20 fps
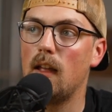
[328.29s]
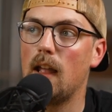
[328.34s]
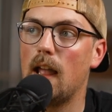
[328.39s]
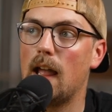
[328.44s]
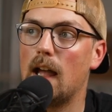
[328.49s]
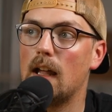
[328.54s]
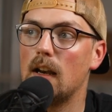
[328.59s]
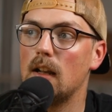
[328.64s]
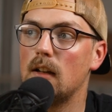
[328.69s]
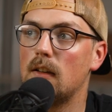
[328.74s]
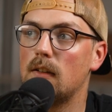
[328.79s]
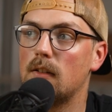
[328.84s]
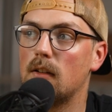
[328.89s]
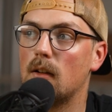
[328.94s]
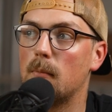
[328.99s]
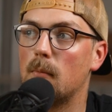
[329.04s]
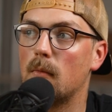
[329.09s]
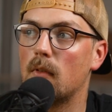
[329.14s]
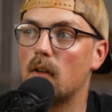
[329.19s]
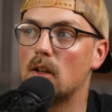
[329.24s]
they added
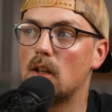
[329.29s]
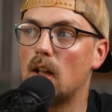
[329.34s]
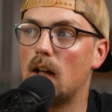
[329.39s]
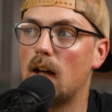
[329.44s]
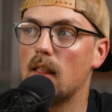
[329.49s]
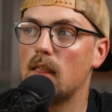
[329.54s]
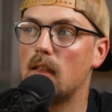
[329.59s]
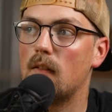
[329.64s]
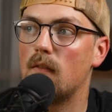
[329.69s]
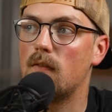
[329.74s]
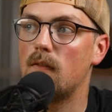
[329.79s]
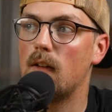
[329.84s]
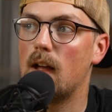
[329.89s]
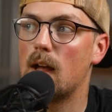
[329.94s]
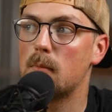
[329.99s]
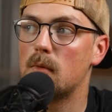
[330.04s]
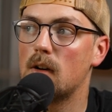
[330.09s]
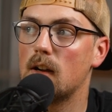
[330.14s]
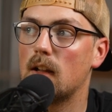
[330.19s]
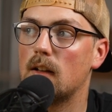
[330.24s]
some cloth and
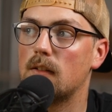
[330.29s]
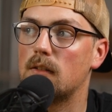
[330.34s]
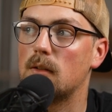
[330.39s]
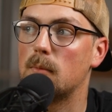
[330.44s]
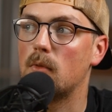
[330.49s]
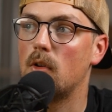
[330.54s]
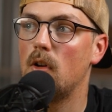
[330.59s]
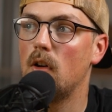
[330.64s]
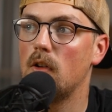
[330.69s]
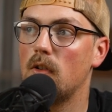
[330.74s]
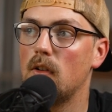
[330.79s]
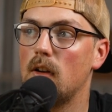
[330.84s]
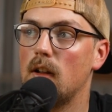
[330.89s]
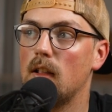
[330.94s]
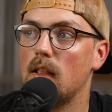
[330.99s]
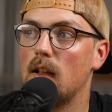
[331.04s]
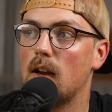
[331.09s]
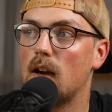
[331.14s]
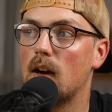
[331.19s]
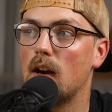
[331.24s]
fabric and some cushioning
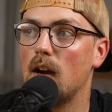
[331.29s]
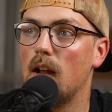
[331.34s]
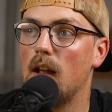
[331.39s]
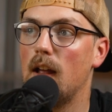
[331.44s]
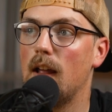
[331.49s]
there.